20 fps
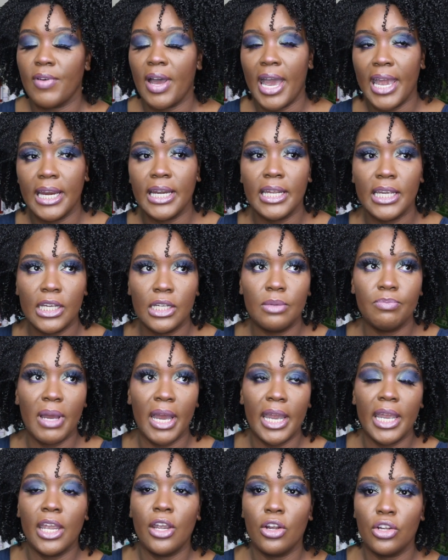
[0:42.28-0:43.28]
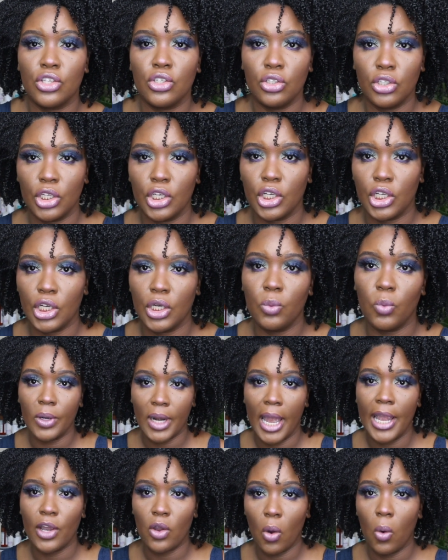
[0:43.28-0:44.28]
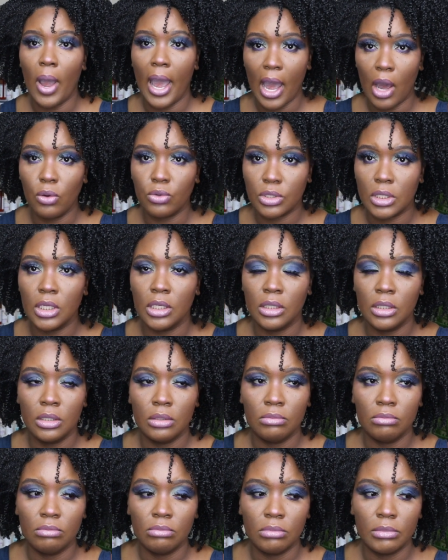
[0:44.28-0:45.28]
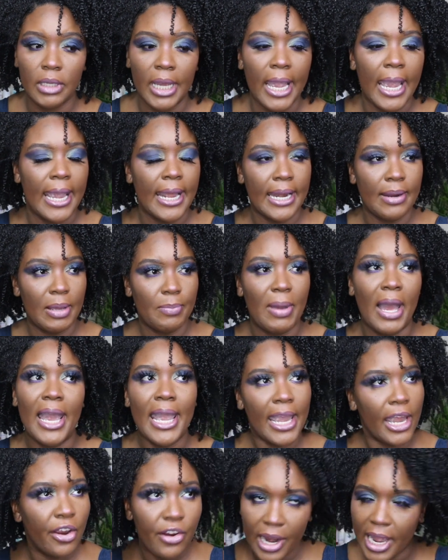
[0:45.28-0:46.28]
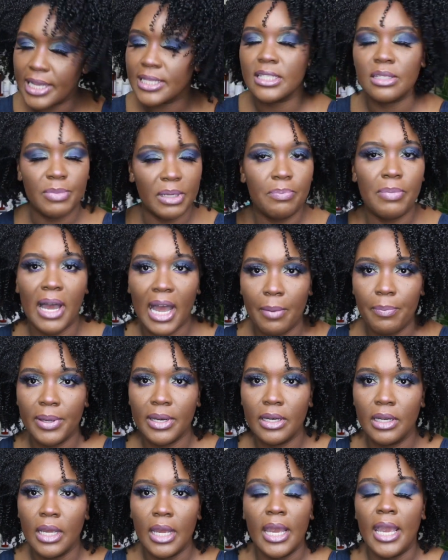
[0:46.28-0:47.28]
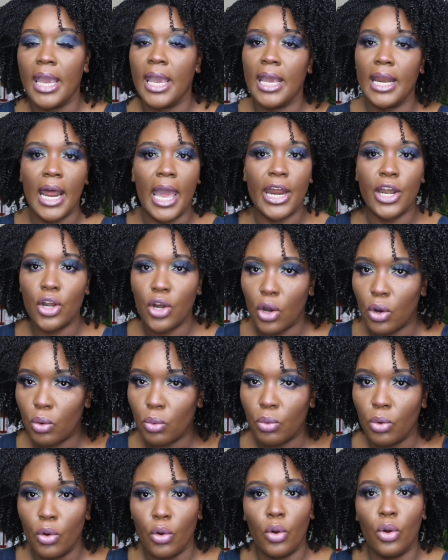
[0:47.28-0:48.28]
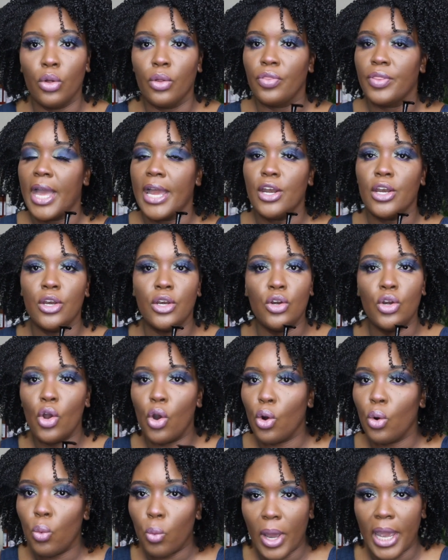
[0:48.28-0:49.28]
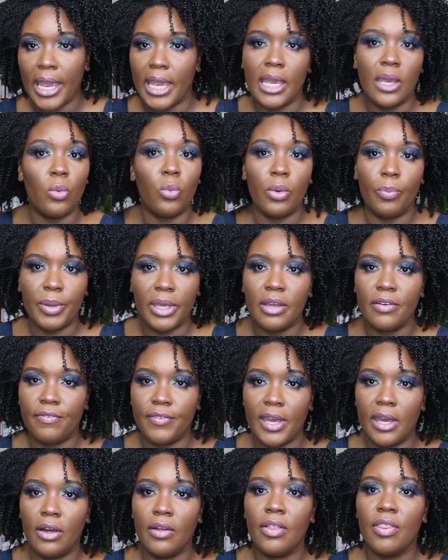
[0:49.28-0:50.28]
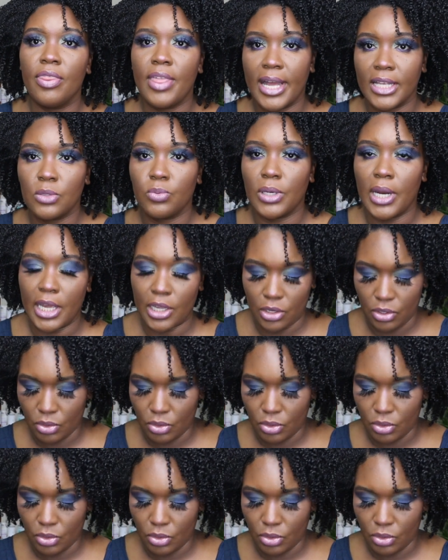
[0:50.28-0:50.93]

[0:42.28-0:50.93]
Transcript: If I need my hair to look good when I go out and it, my hair has to be popping and I know that no way it will be a fail, that's what I